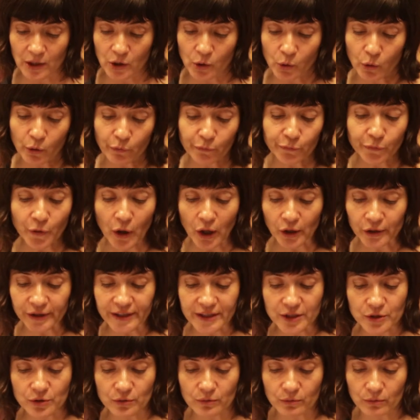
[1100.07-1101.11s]
or fall
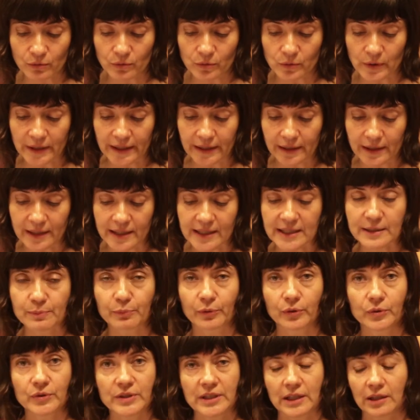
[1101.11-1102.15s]
into ruin,
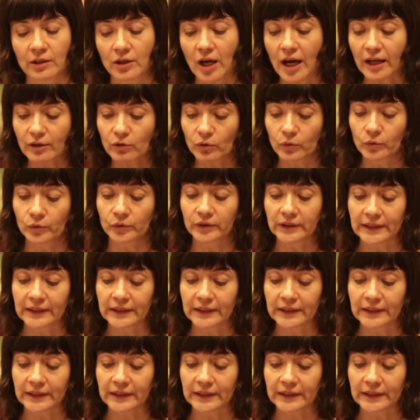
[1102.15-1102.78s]
exposing not